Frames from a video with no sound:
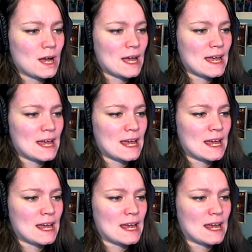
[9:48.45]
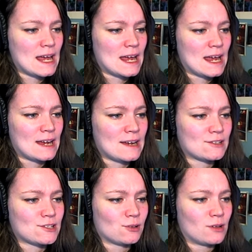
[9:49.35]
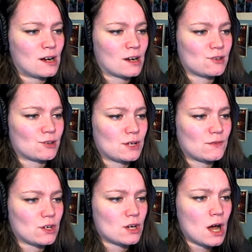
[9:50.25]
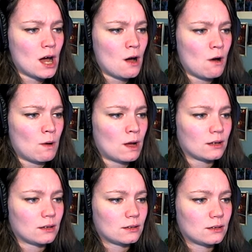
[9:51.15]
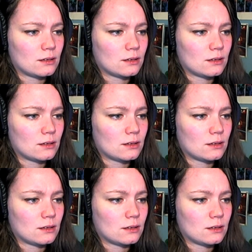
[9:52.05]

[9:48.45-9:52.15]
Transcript: Way too long, you don't even know.